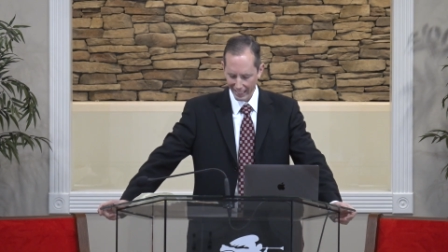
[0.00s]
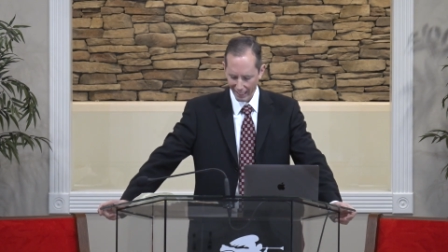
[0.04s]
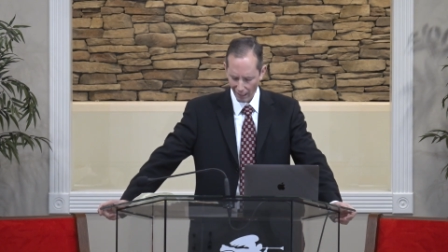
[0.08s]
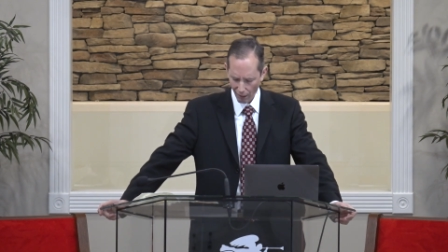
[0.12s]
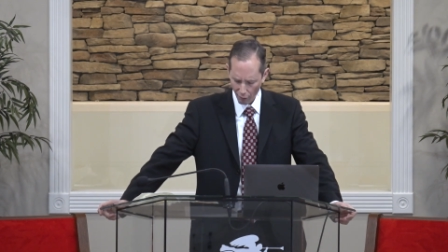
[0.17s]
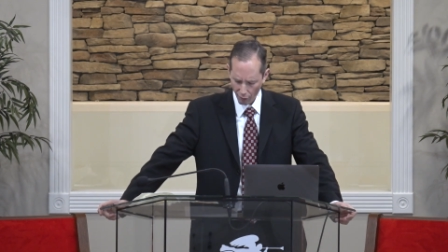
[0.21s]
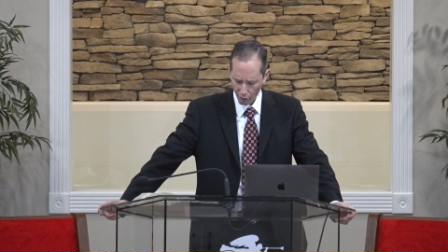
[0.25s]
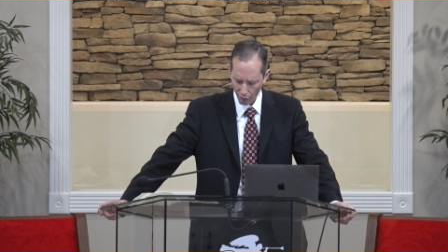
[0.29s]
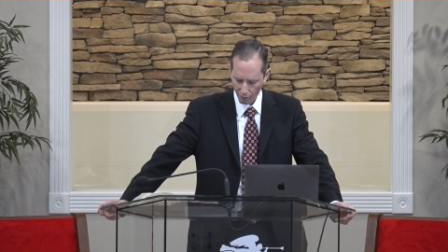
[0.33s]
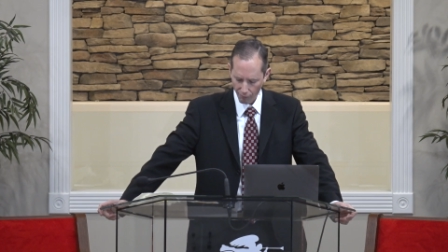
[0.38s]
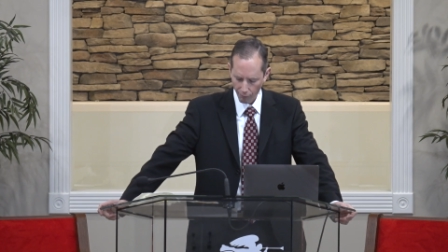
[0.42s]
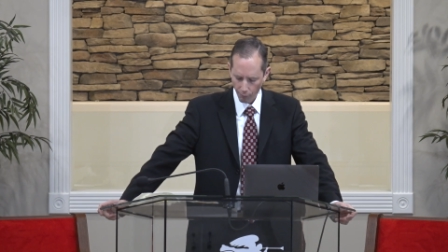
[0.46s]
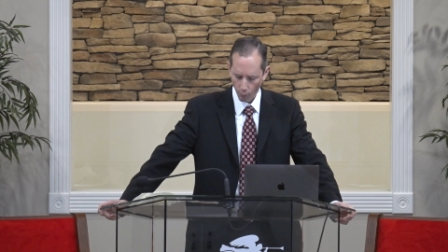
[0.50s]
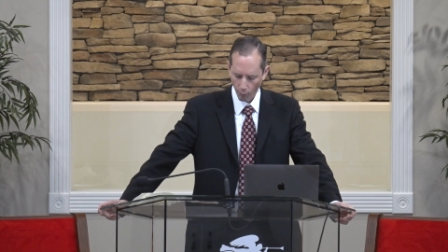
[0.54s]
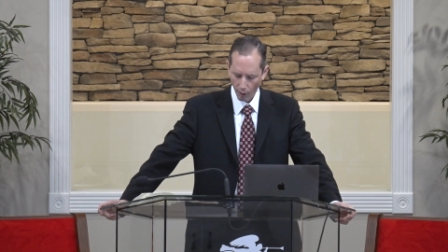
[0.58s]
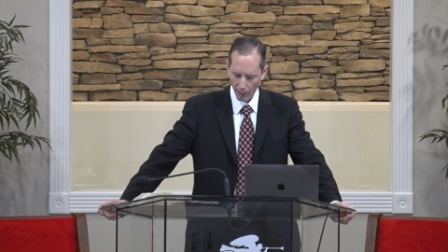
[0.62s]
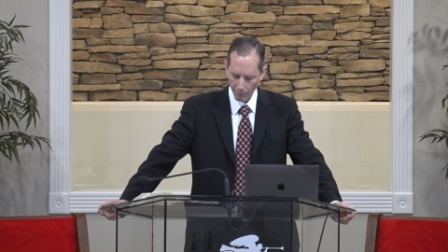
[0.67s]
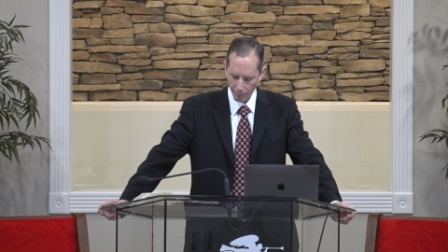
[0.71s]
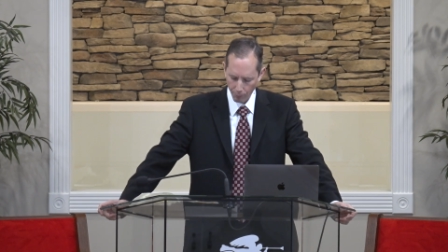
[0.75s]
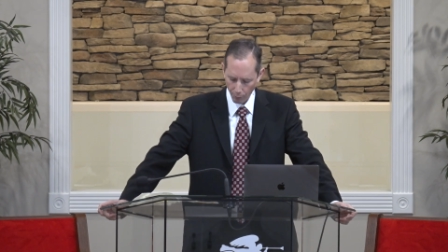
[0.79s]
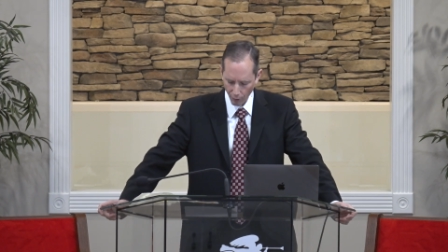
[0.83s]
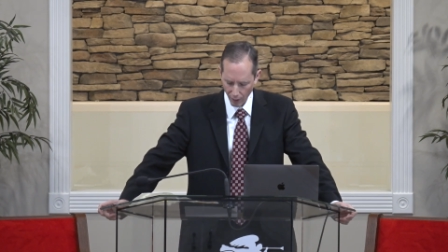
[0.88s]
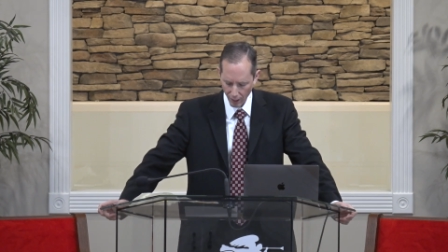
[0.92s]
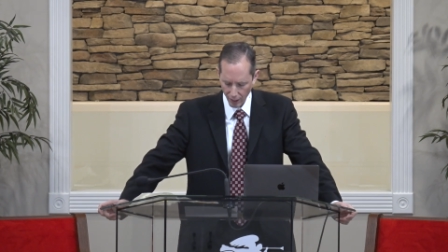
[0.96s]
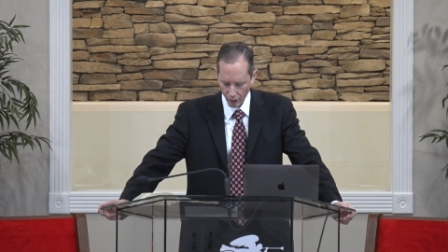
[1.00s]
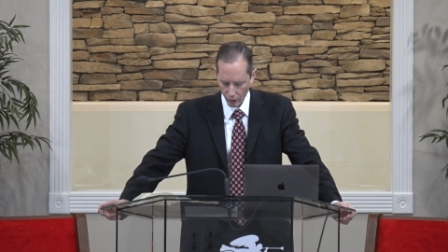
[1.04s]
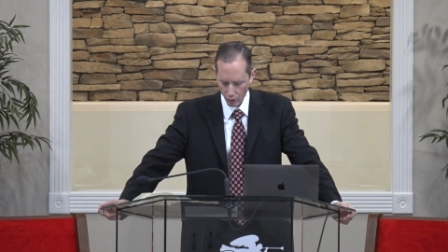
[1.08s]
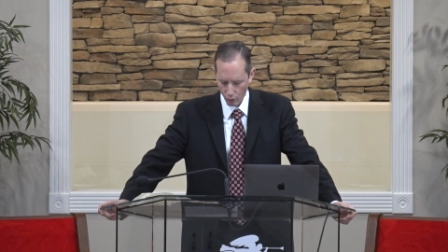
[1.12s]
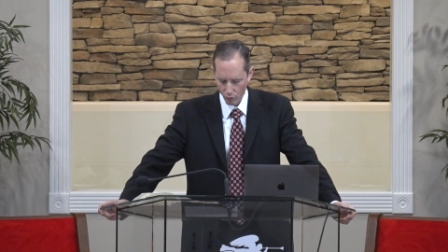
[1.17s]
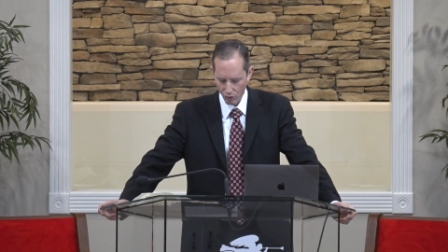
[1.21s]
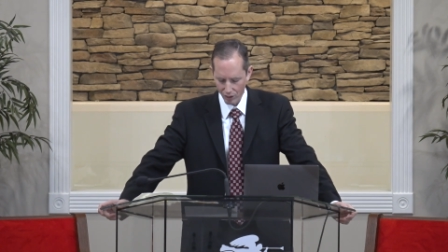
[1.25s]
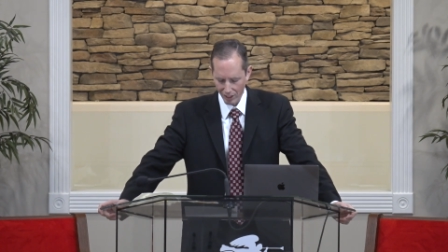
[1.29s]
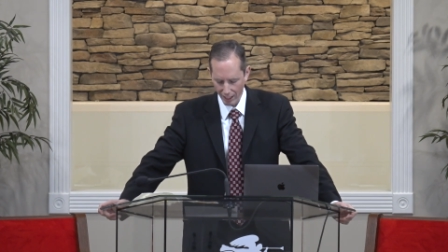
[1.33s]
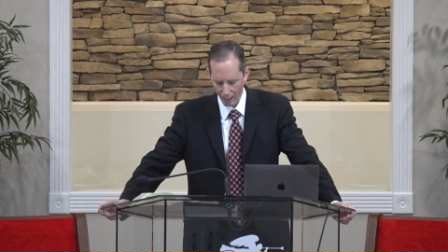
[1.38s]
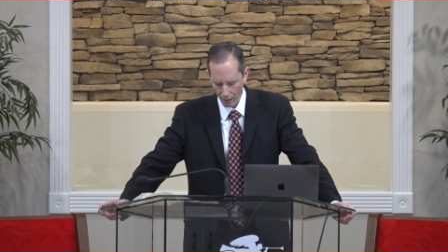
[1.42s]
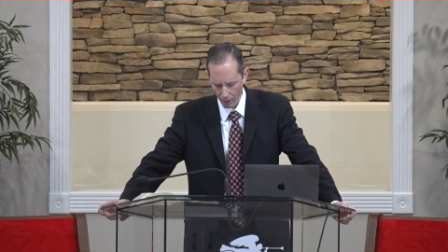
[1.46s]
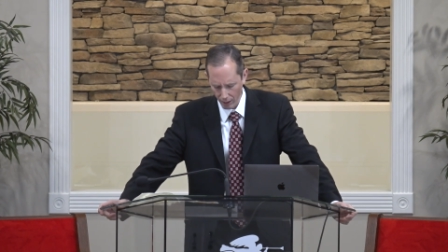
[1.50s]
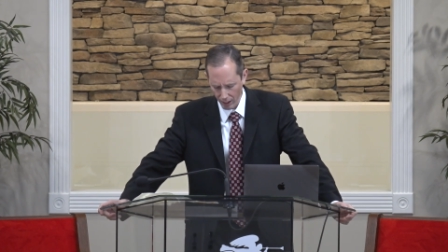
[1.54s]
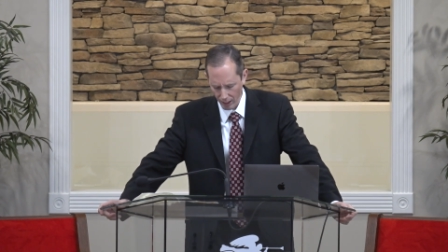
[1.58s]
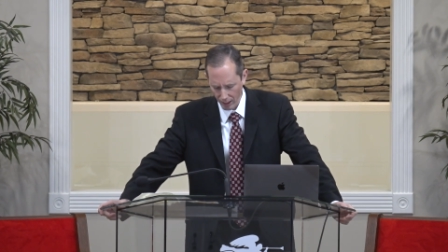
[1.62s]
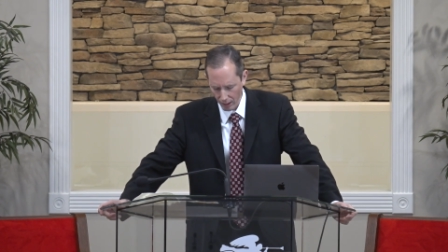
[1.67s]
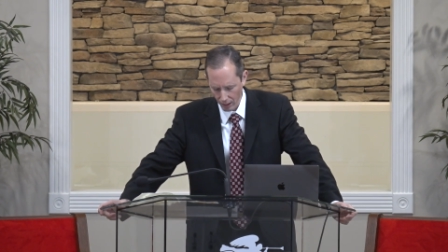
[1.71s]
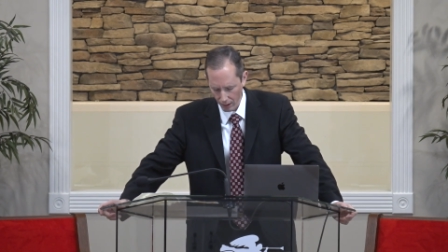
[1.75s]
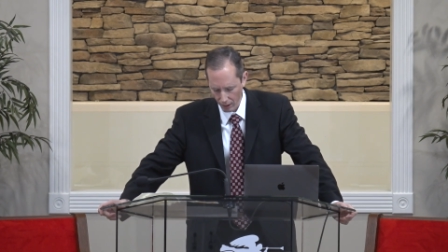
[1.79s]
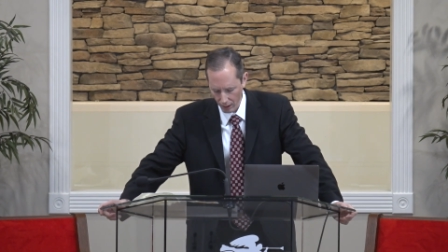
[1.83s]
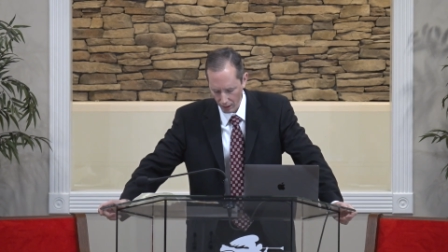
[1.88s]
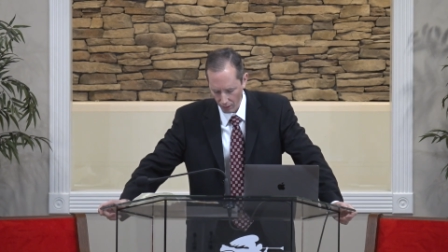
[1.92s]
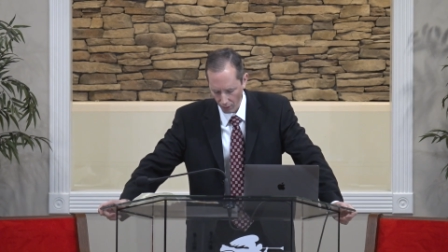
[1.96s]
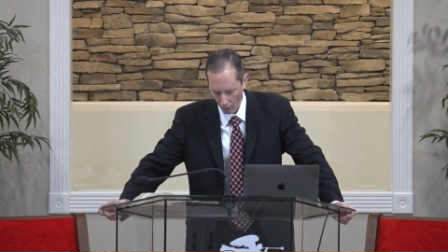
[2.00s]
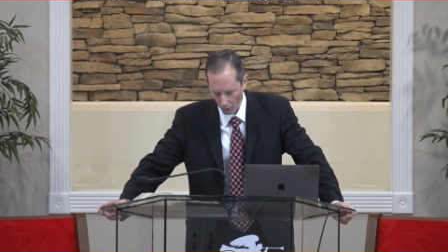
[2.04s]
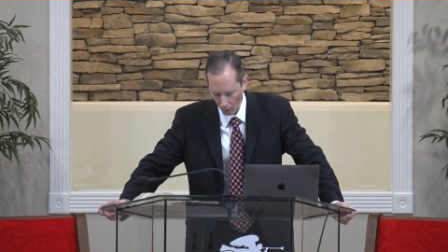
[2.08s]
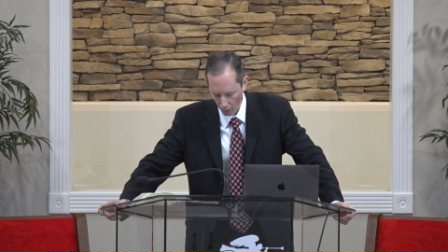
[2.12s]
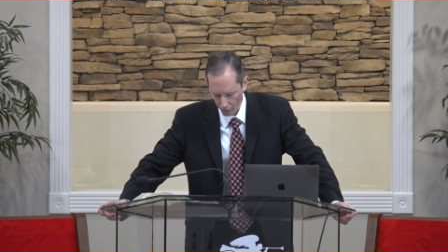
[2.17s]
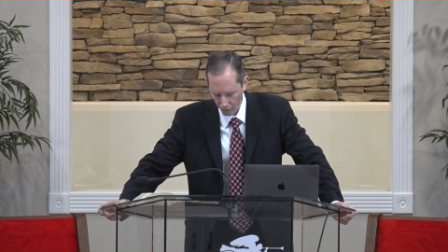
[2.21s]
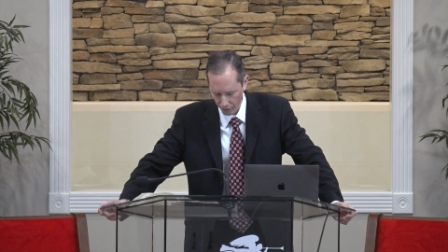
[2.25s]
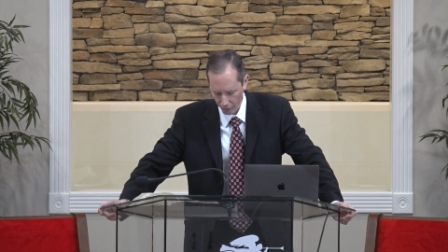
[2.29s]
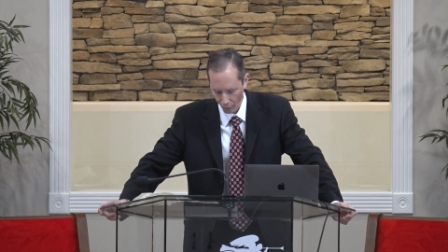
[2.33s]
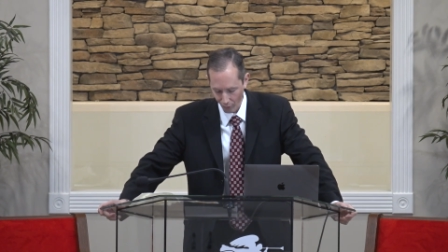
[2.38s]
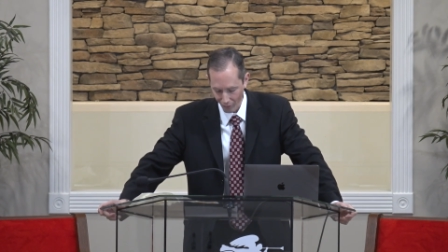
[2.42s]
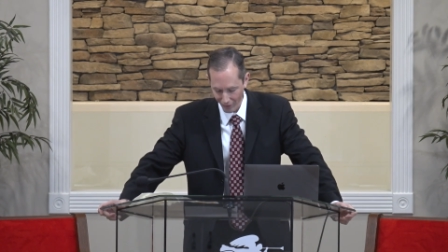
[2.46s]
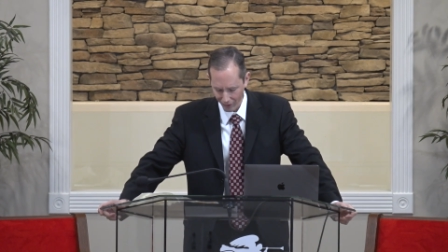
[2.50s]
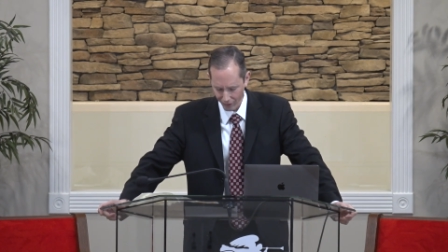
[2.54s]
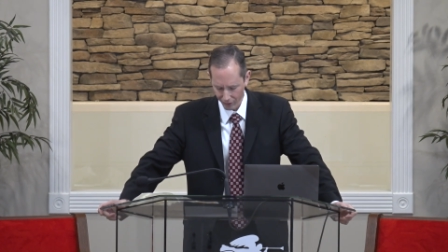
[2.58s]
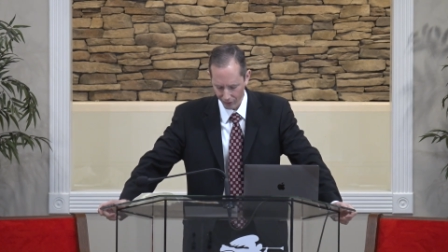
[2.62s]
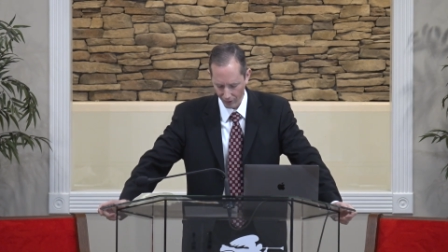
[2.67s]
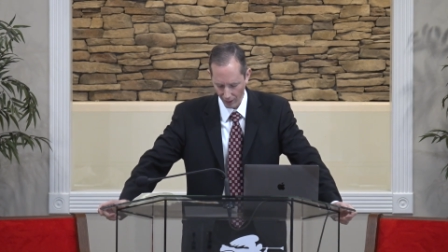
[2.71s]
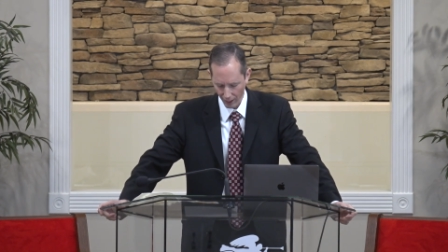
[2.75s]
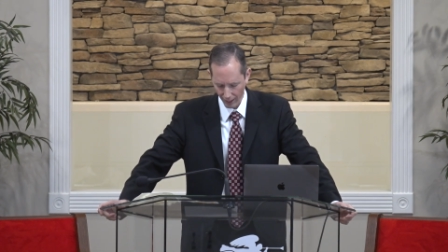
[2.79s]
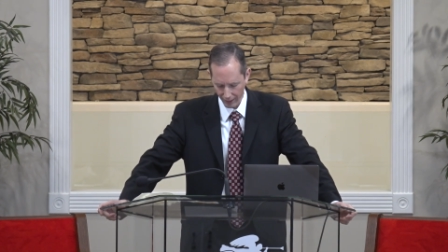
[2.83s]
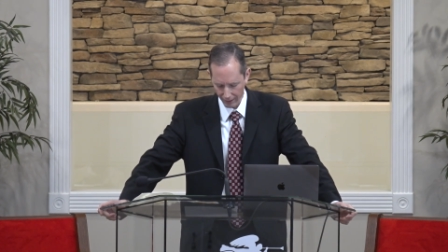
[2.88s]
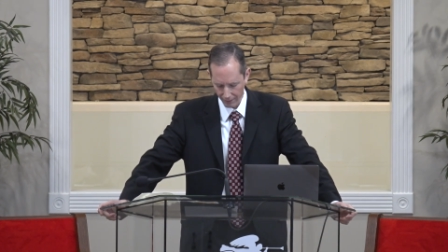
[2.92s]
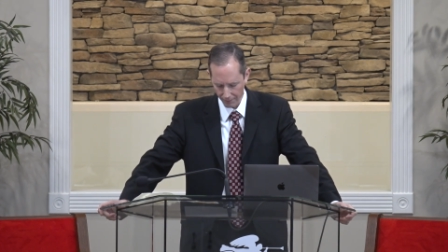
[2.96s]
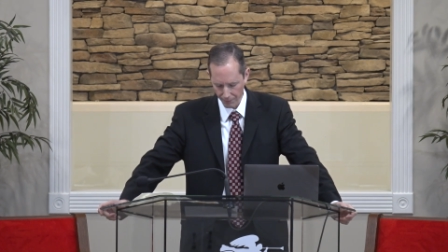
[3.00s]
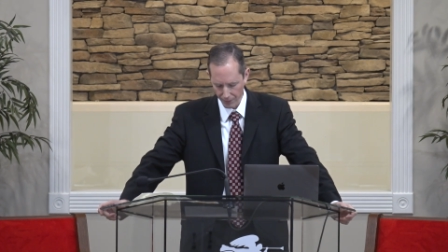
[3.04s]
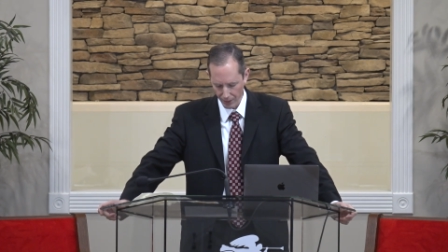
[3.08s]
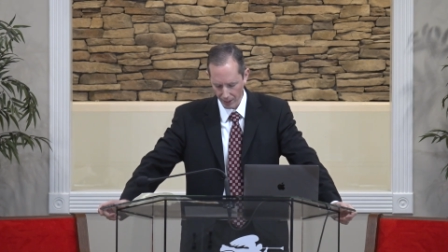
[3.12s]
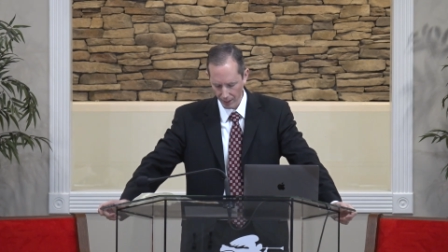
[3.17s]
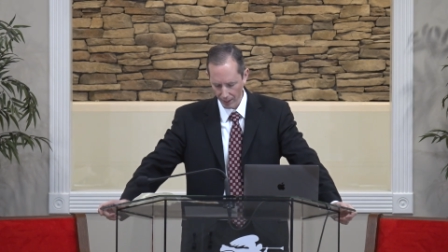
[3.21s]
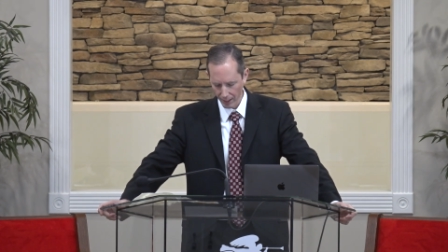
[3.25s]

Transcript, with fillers: Now therefore, I pray you, tarry ye here also this night,